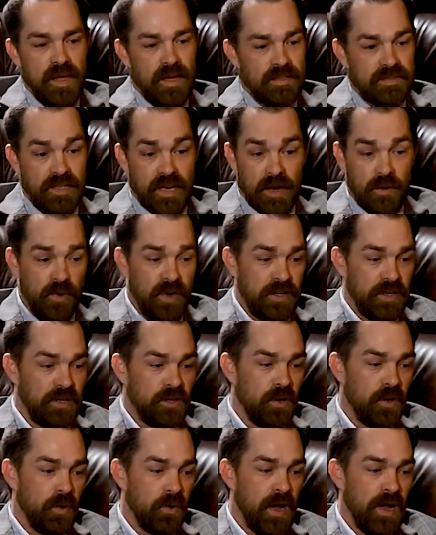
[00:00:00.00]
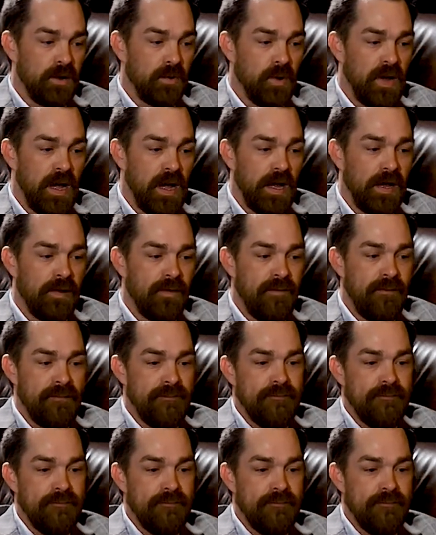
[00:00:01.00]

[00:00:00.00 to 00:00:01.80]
said I wanted to go right away.